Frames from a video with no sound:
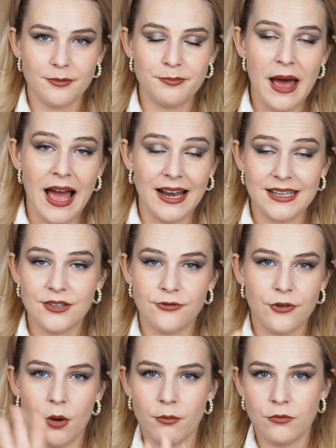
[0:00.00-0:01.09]
palette
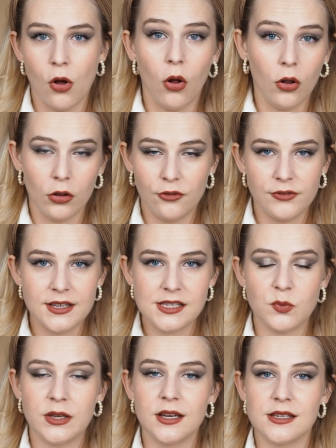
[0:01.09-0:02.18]
from all of these,
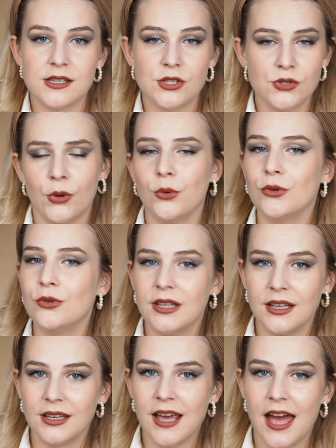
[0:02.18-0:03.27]
because it's so
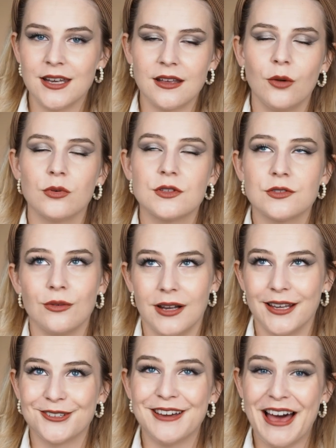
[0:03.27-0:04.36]
unique and I would so
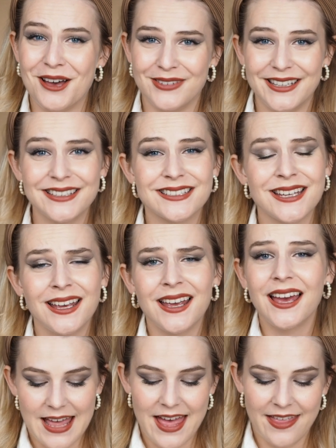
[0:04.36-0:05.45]
like to have it.
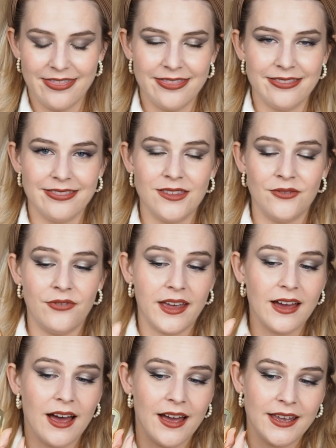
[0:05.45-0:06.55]
Then the
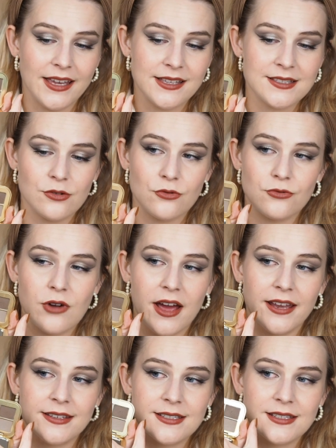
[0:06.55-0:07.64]
Vega is
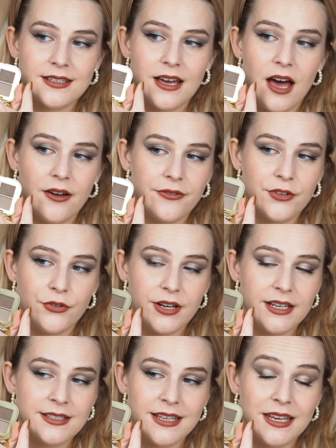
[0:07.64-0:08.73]
right after
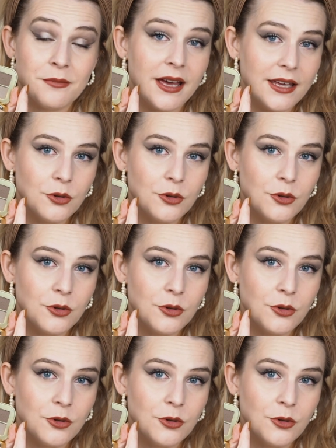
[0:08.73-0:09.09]
it, in my